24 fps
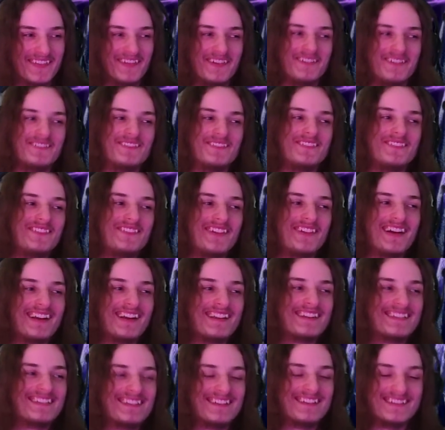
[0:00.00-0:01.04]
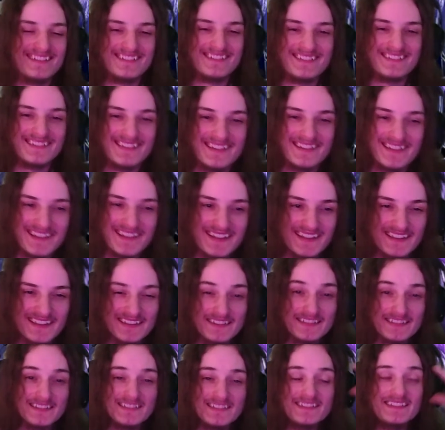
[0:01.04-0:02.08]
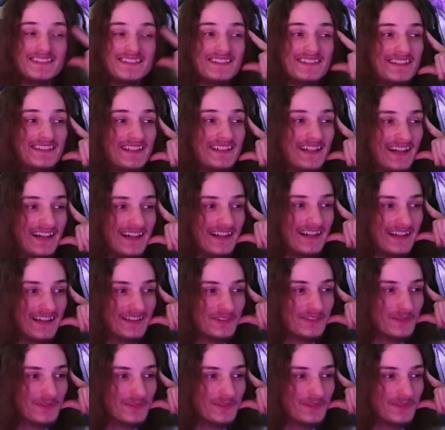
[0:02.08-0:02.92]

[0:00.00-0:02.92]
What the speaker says: the fuck is this? Do I